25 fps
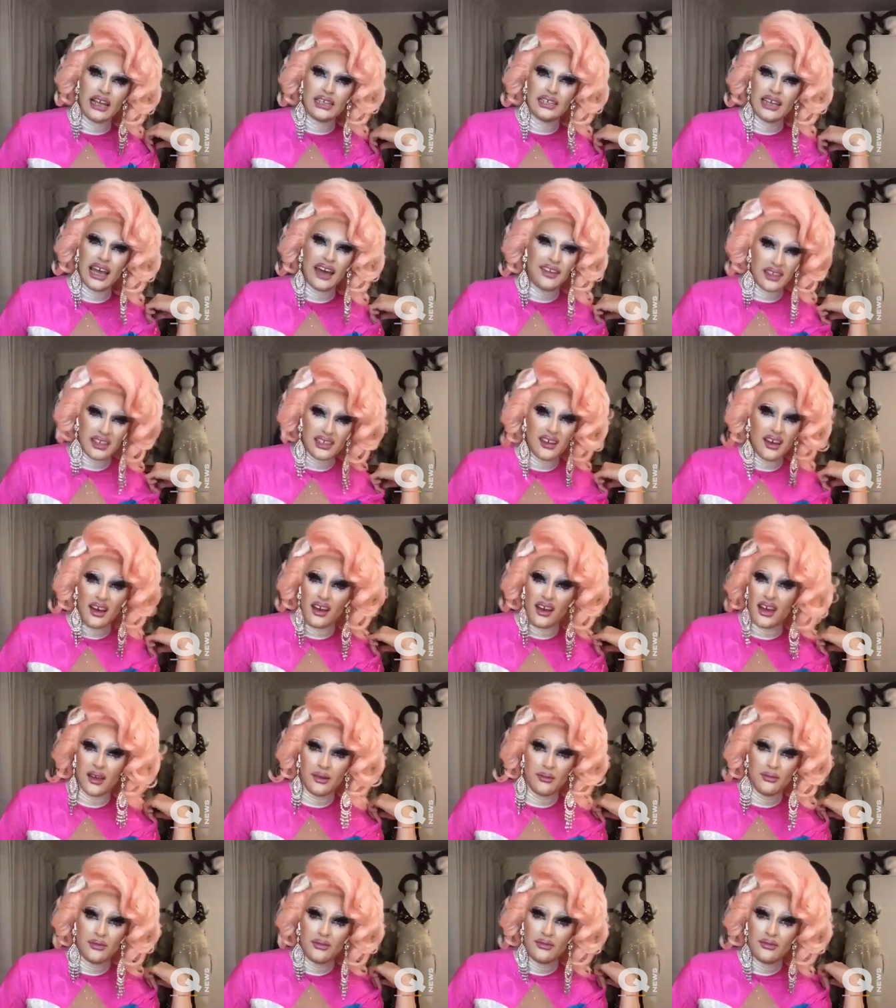at the
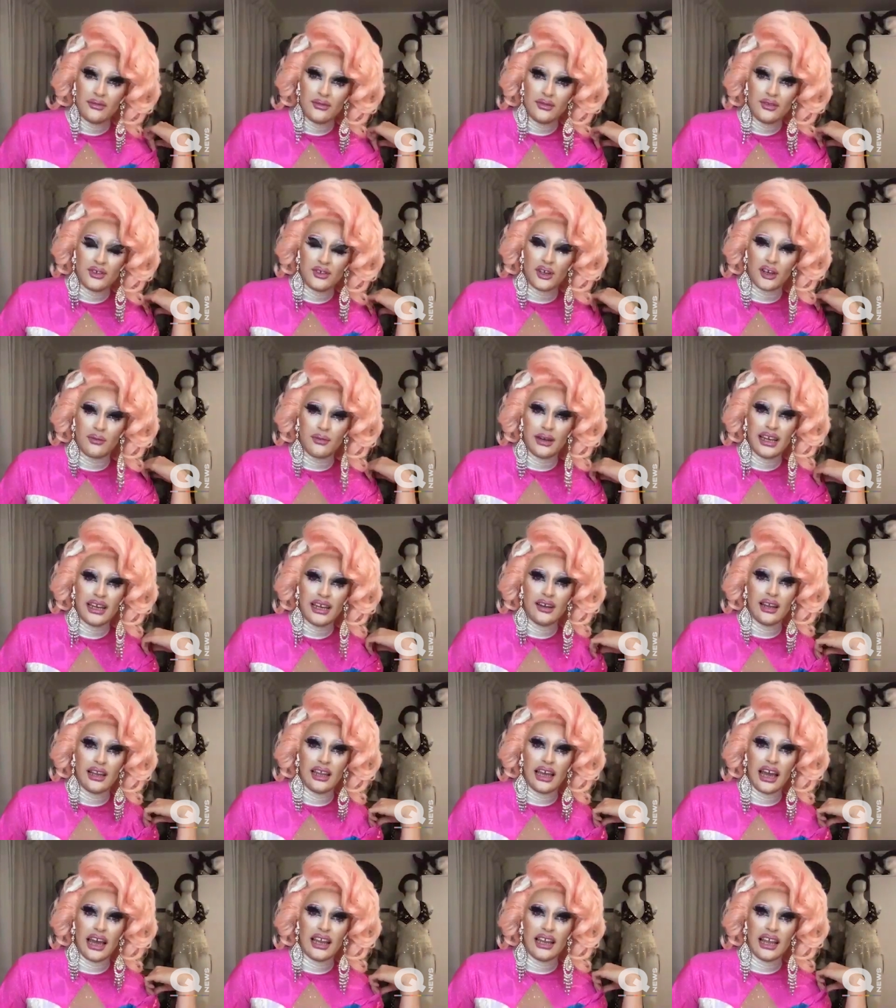time. Do you know what I mean?
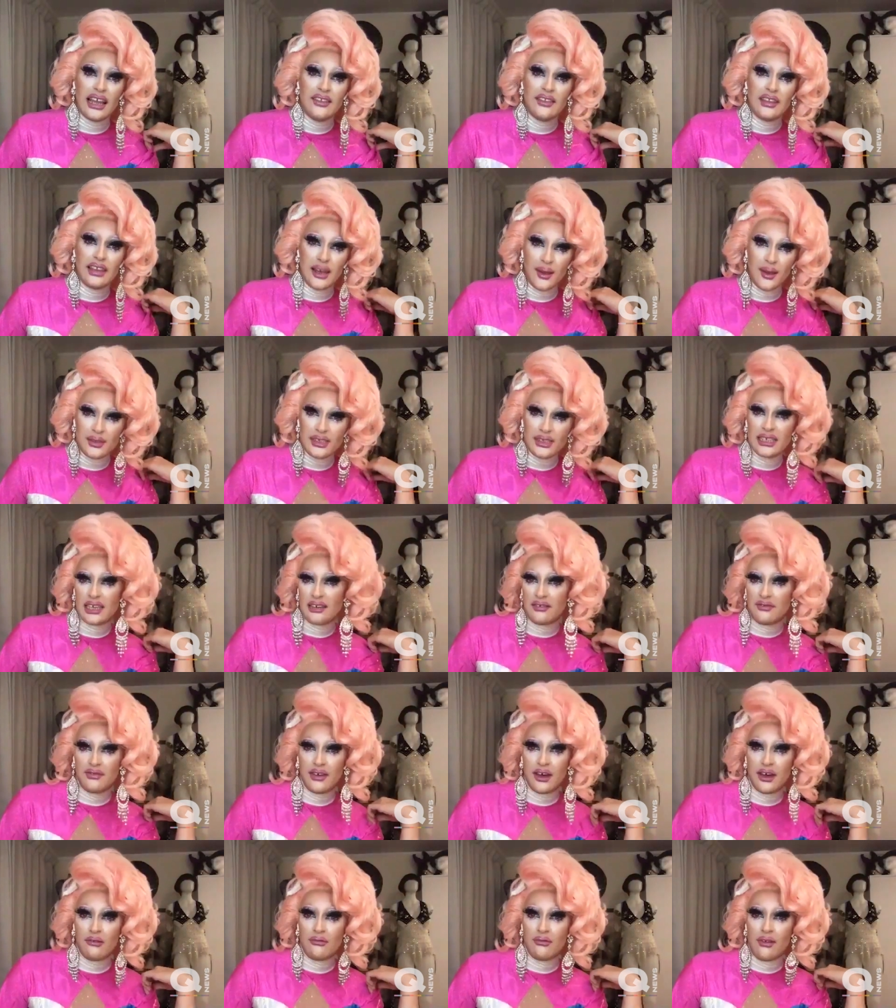And in the lip sync, it
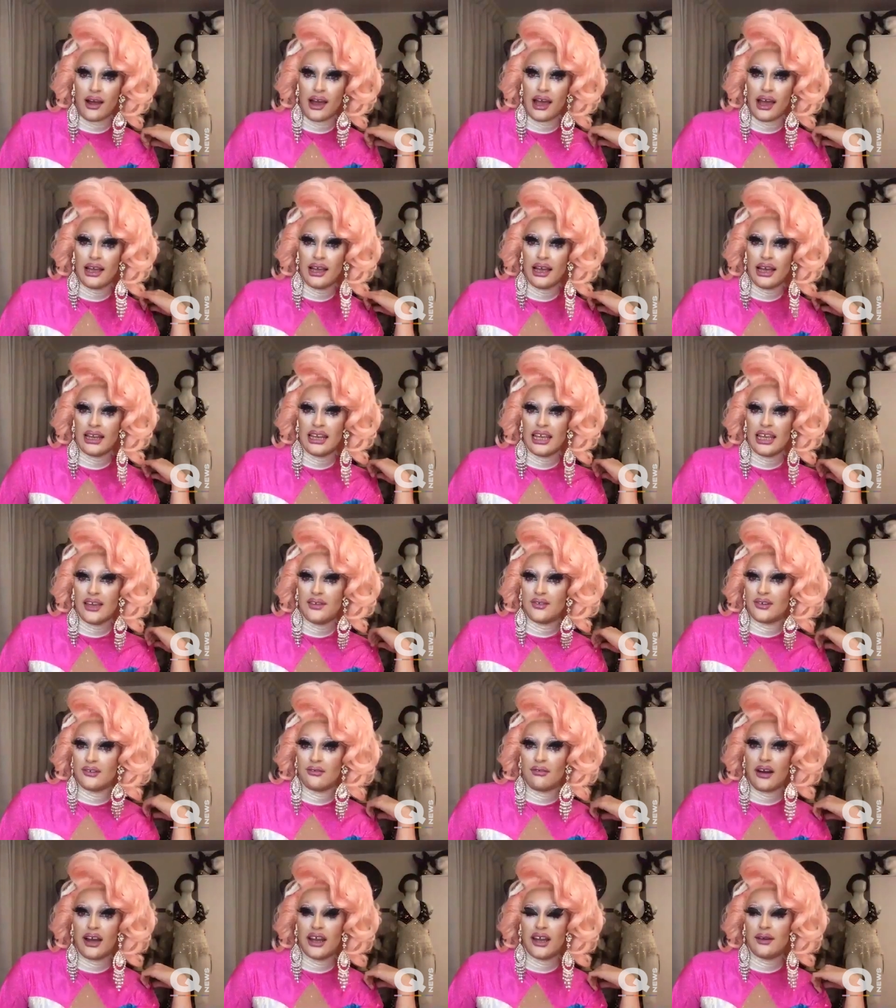felt right. And
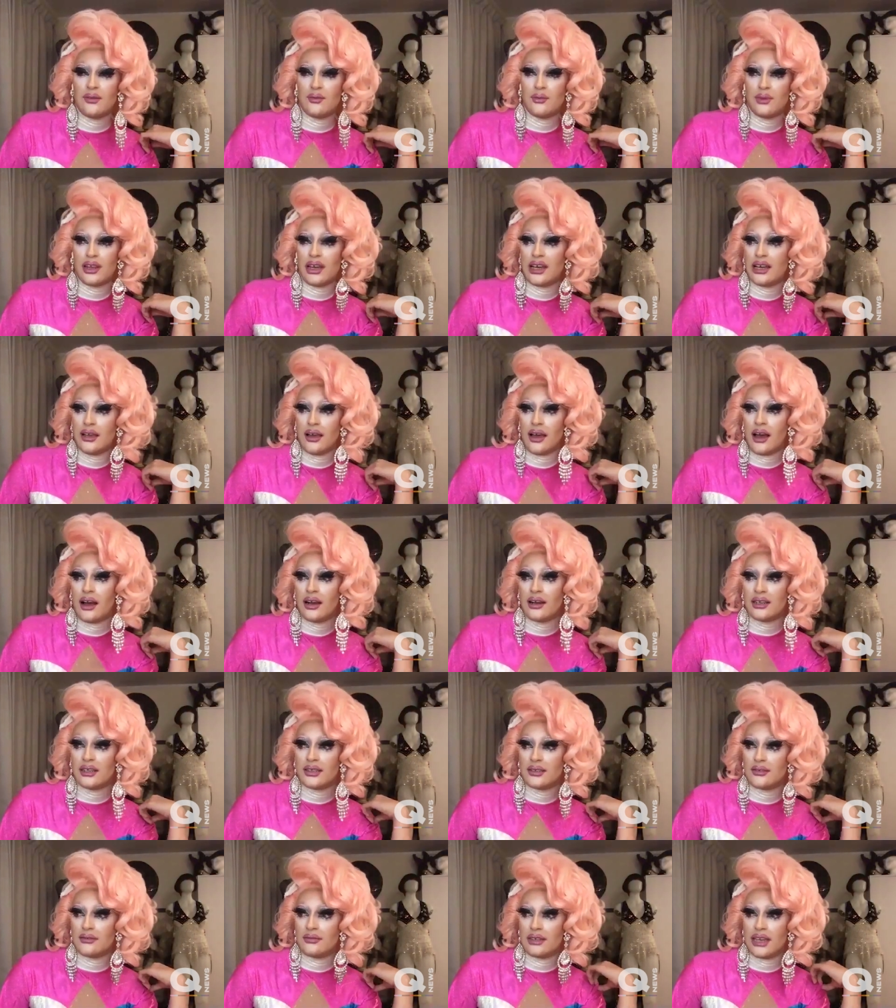even right up when I
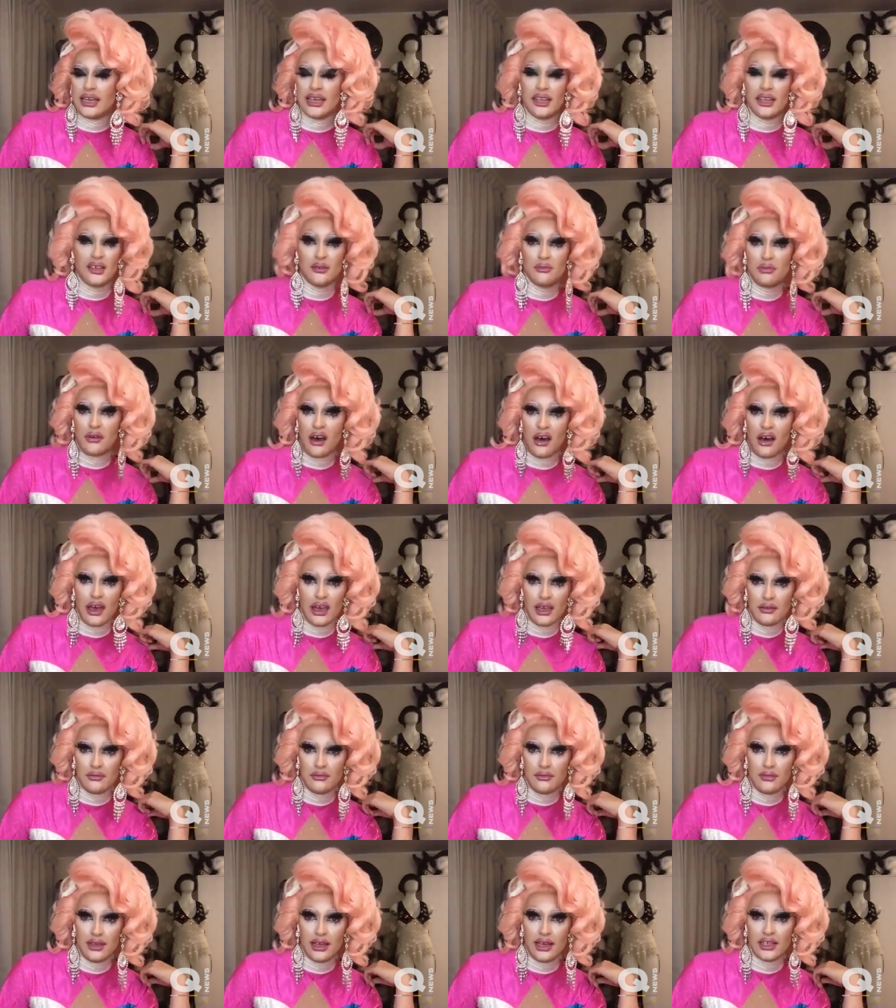hugged Keita goodbye,
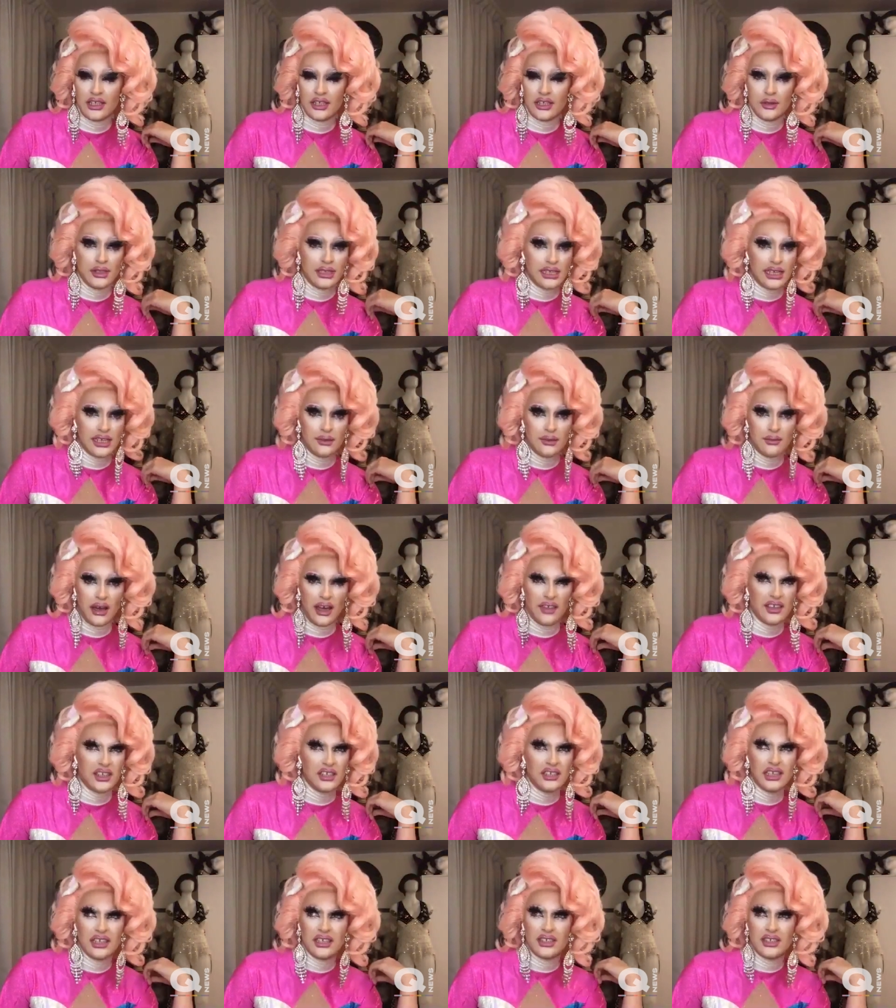and she said, I
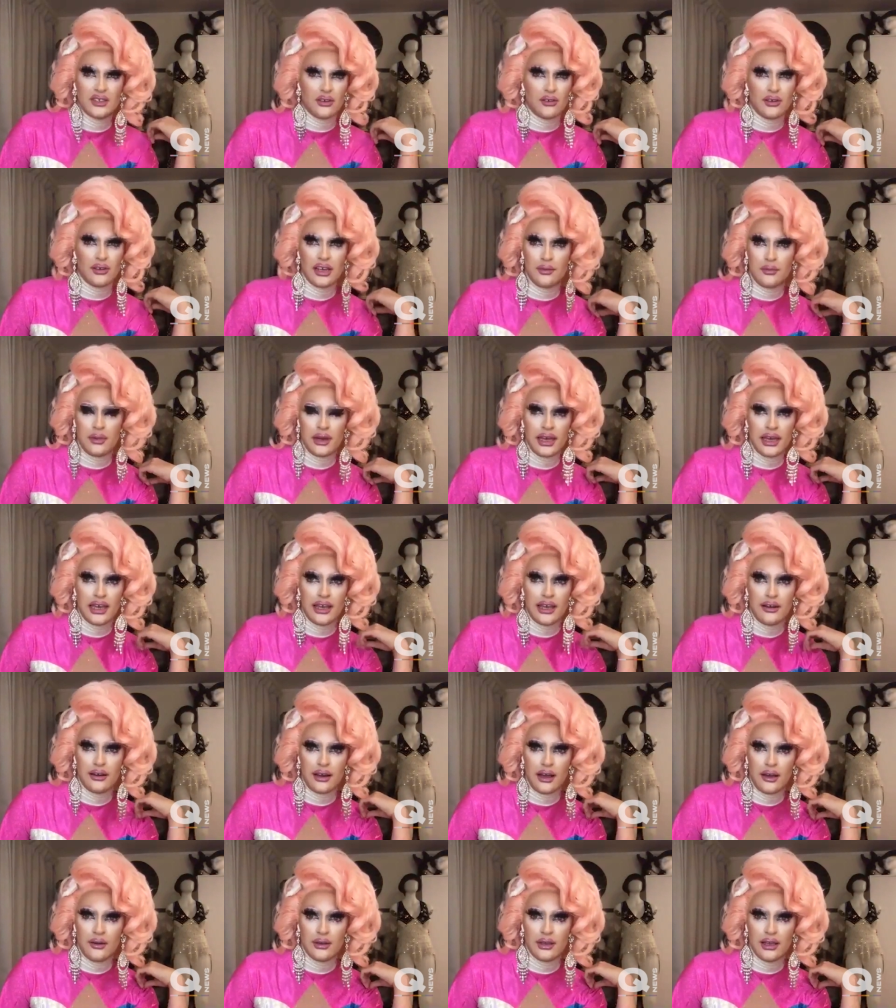think she said sorry in my ear.
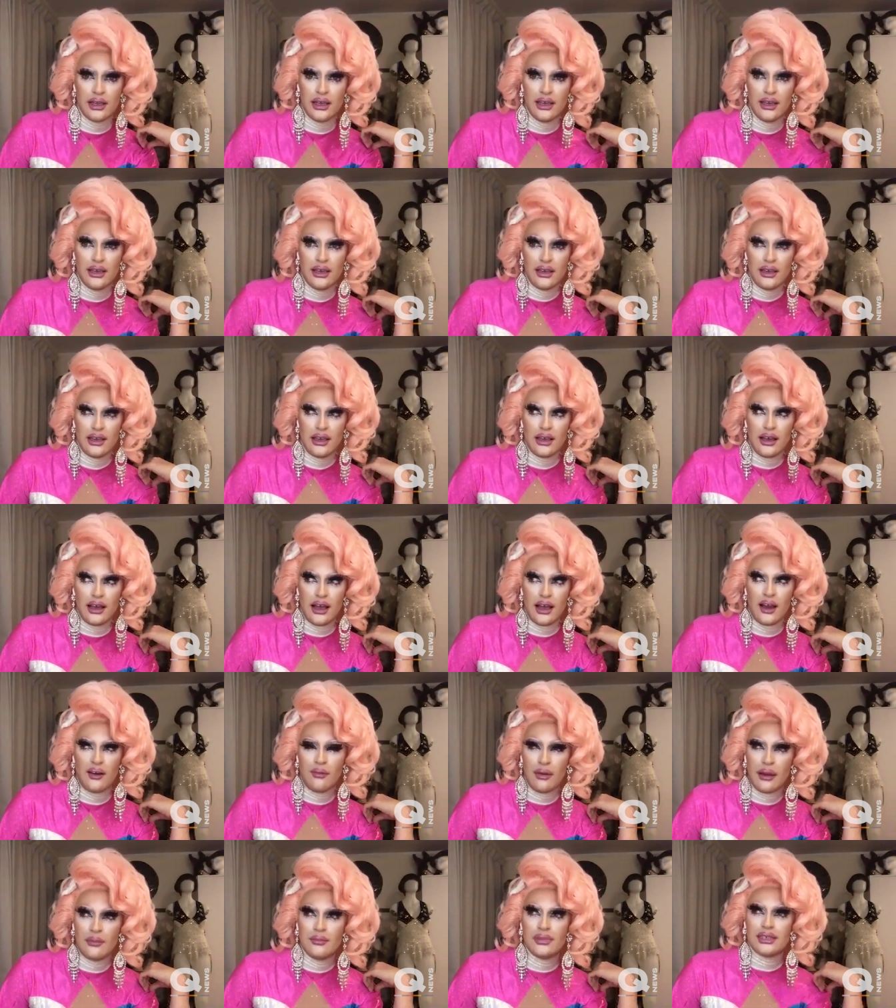And I
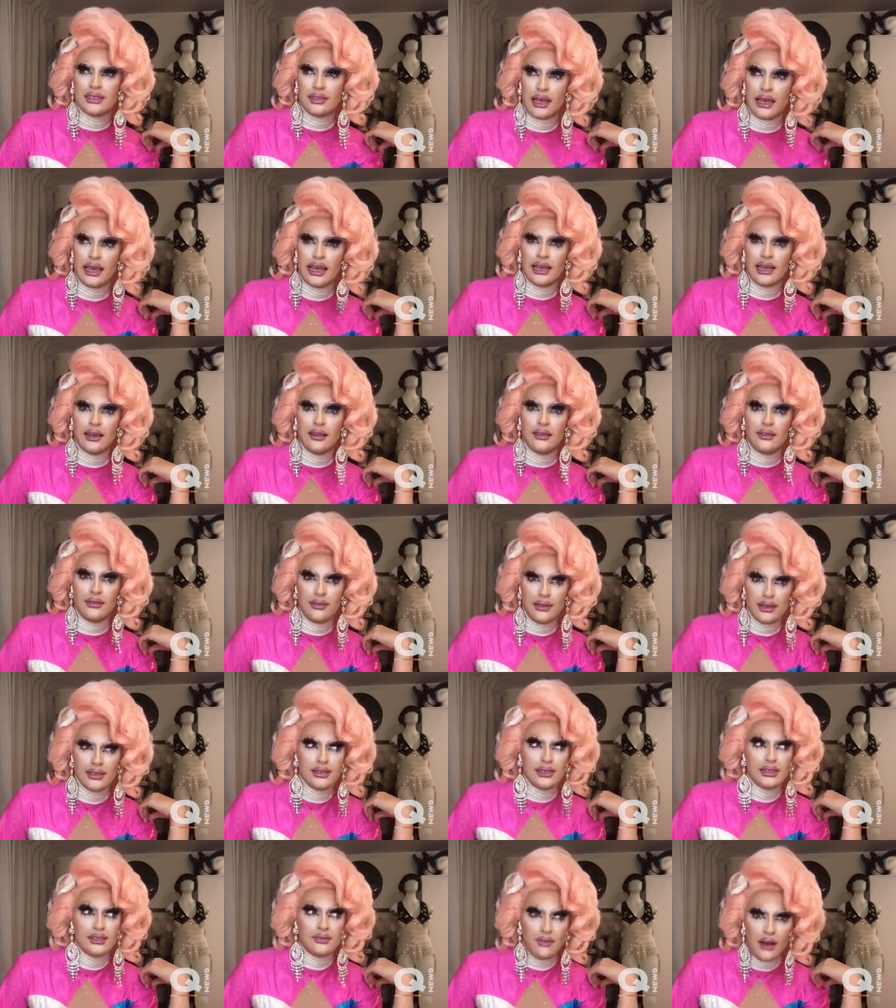remember saying,
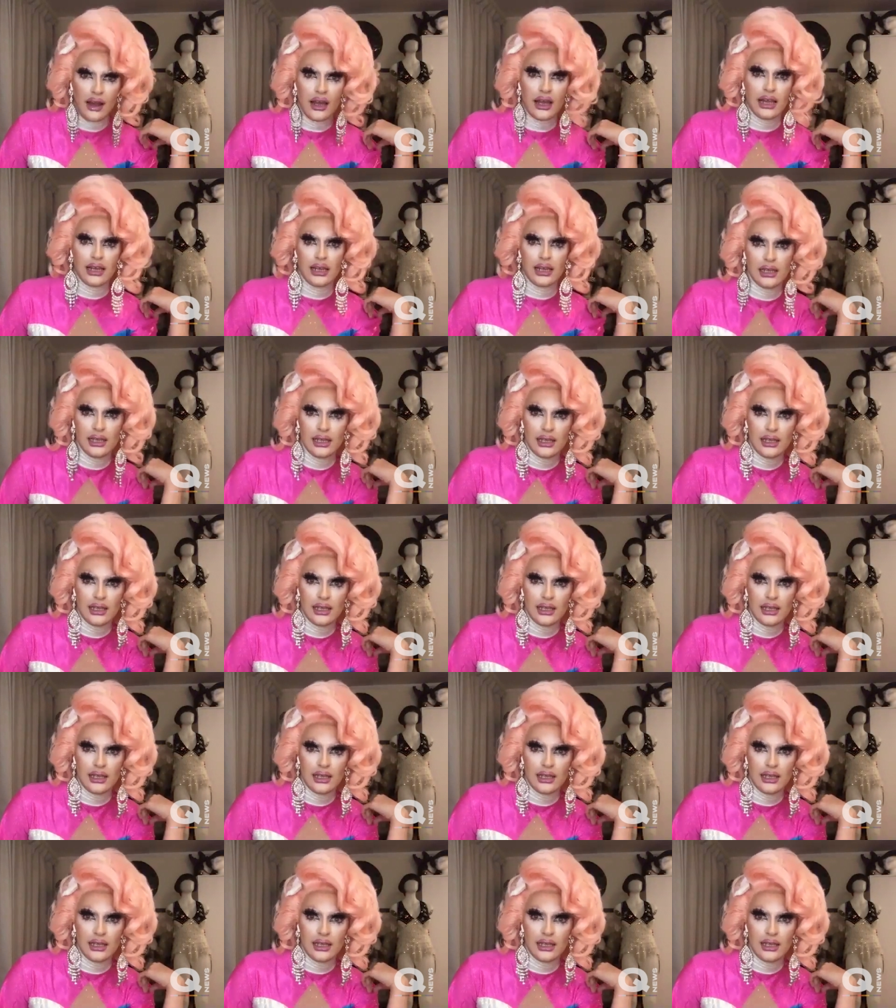this is right.